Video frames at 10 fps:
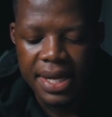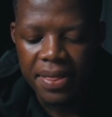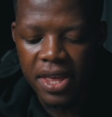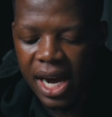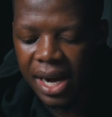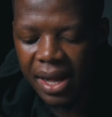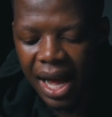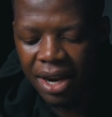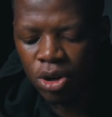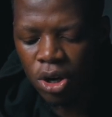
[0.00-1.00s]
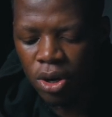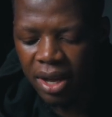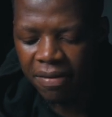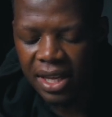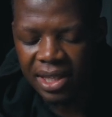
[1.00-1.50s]
yeah, I don't know
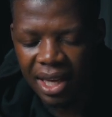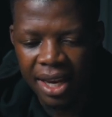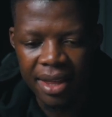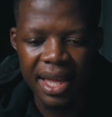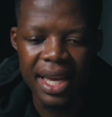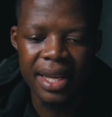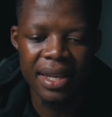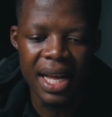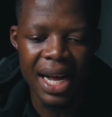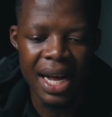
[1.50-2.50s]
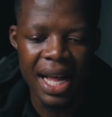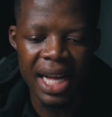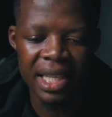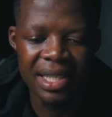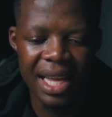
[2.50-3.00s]
if there's anything
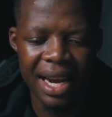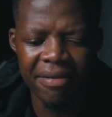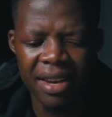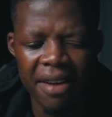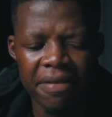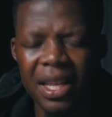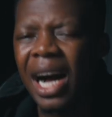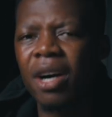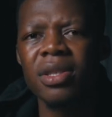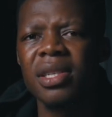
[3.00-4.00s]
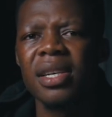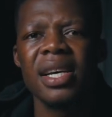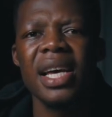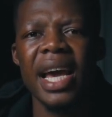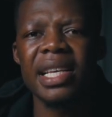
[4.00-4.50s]
else that I've left out,
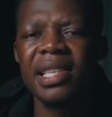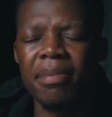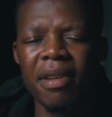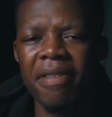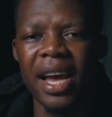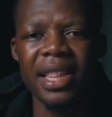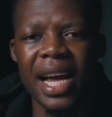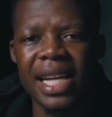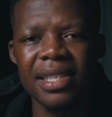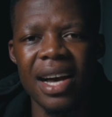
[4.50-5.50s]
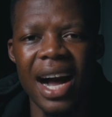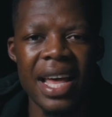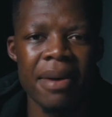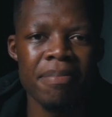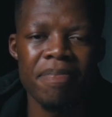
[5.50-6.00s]
except the fact that
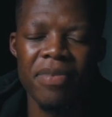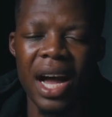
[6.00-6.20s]
I don't